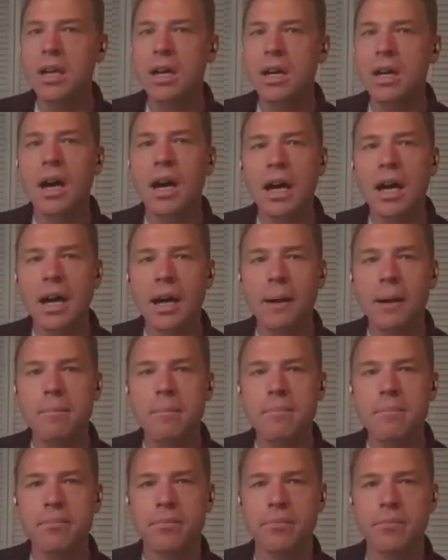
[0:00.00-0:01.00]

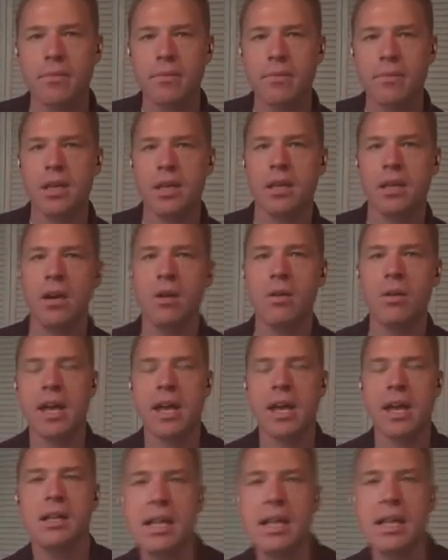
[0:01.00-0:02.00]
Um, okay.
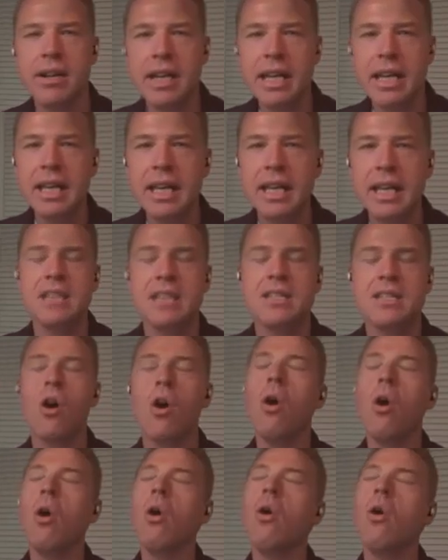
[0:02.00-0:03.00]
Clarity is
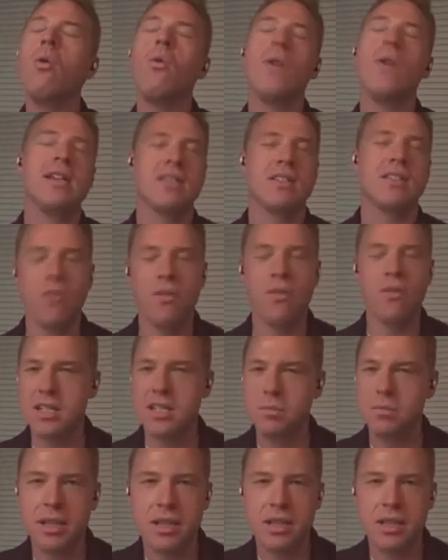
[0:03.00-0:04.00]
always going
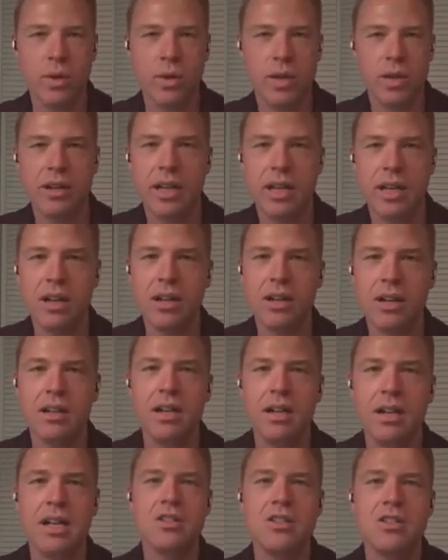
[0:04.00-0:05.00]
to be the winner here.
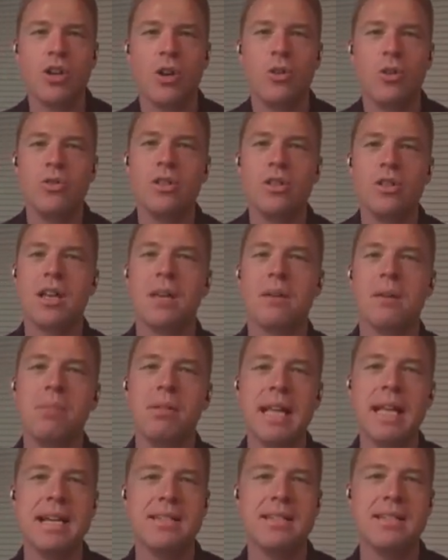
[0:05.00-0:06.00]
So
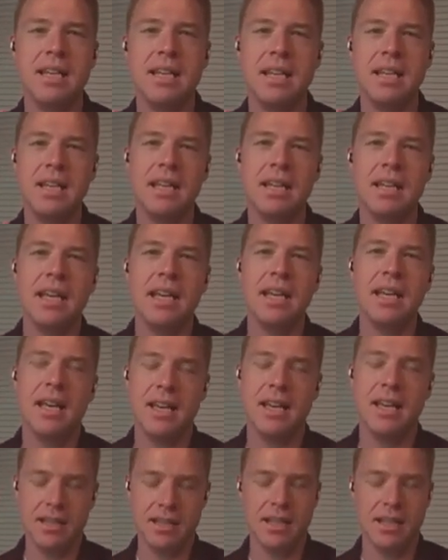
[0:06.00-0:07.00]
complexity
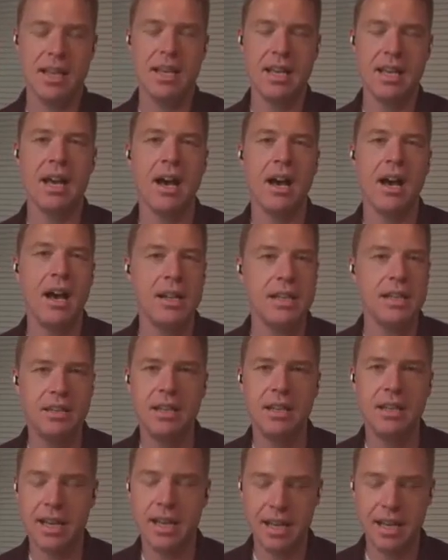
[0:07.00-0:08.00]
is,
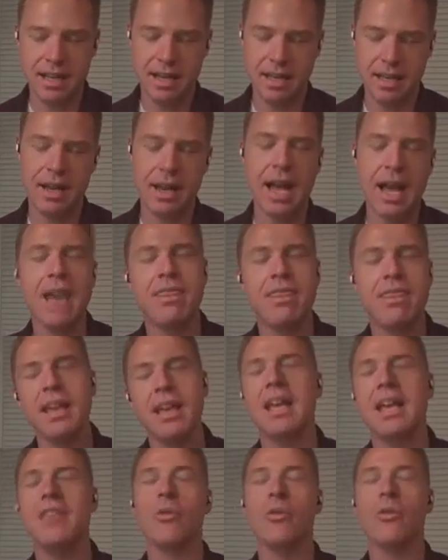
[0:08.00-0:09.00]
uh, it, I think
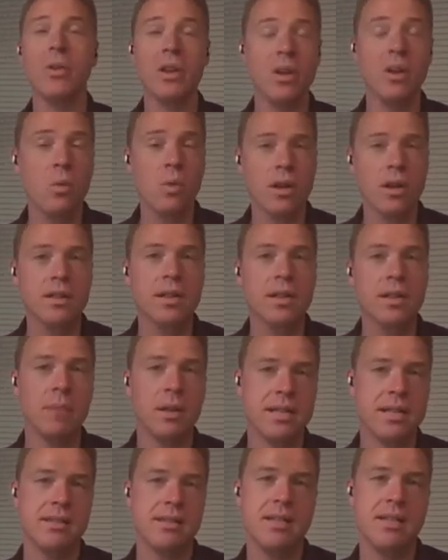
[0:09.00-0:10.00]
in the real world,
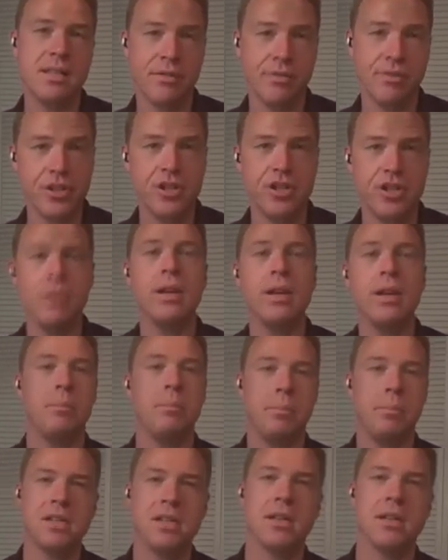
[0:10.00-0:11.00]
complexity is a virtue and a
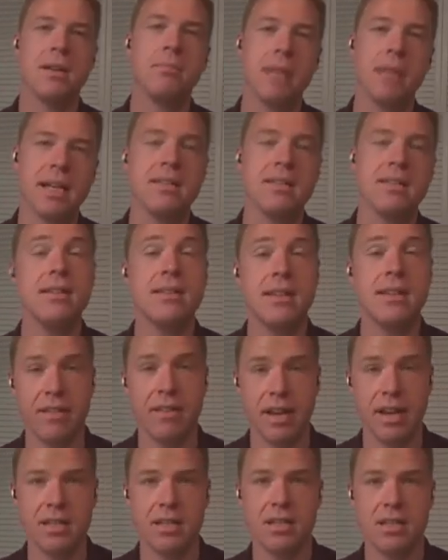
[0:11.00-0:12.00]
pitch, complexity is a
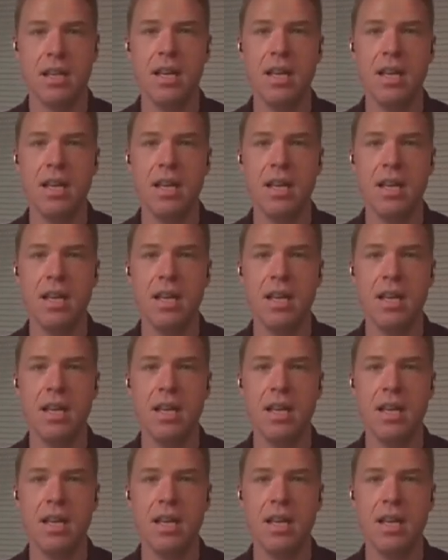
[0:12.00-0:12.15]
vice.